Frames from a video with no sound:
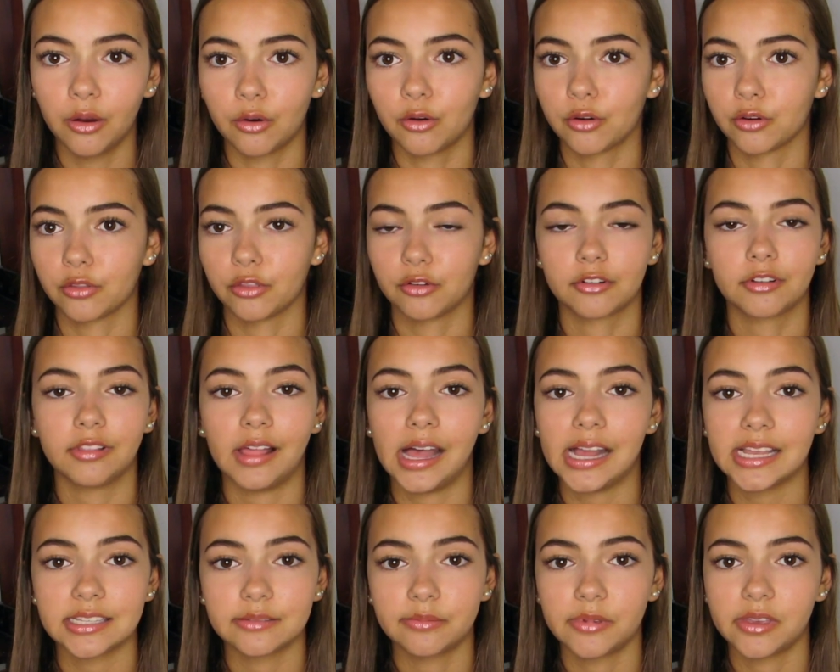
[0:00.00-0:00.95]
or their
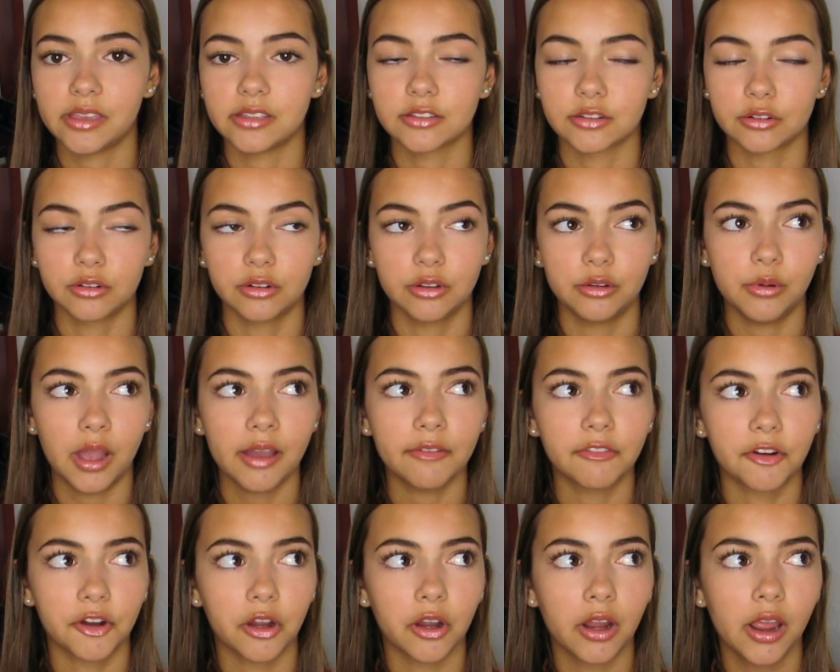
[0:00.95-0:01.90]
classmates or
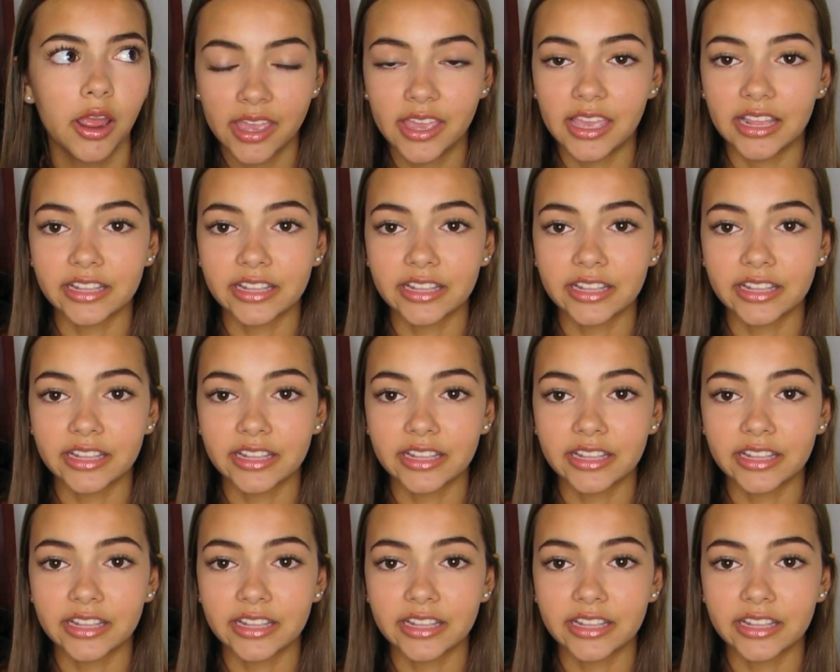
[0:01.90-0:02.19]
whoever.